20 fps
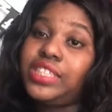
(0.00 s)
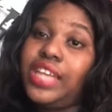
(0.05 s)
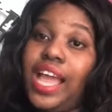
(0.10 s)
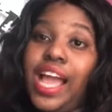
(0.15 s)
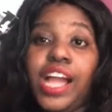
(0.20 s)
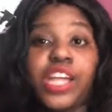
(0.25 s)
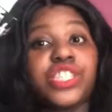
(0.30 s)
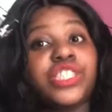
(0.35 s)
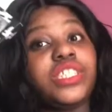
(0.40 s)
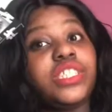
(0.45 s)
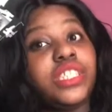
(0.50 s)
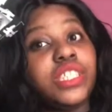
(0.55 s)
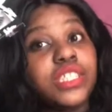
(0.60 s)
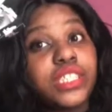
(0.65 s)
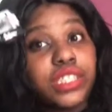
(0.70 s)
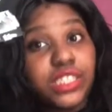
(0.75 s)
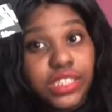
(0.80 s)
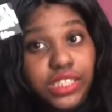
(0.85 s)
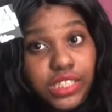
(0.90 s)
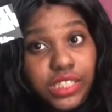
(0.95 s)
actually did
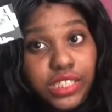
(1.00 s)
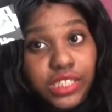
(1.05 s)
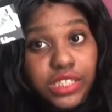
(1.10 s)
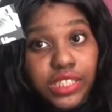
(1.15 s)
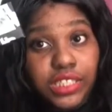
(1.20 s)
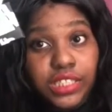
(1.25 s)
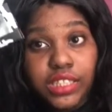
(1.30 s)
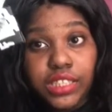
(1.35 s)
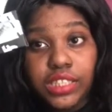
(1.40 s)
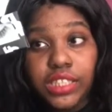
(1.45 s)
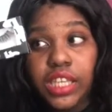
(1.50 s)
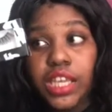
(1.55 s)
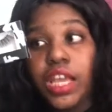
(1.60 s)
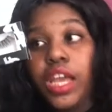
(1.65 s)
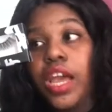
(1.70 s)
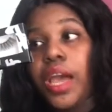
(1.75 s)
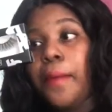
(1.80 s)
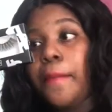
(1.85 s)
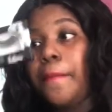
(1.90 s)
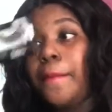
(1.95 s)
see these,
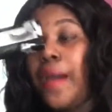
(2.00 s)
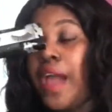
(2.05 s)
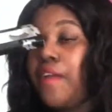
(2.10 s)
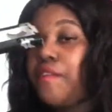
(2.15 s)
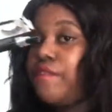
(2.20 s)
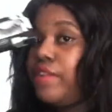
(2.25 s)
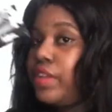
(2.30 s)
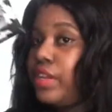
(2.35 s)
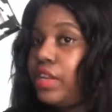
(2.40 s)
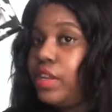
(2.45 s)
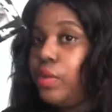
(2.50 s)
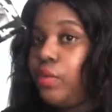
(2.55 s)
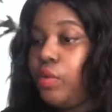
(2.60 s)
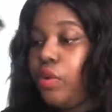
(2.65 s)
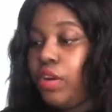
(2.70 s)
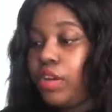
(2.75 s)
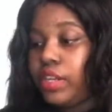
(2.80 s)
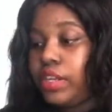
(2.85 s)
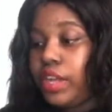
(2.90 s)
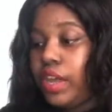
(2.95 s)
but I really didn't
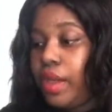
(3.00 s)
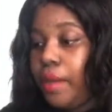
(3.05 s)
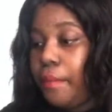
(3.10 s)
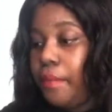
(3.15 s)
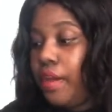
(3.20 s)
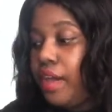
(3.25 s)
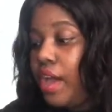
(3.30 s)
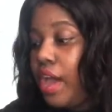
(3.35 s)
want them.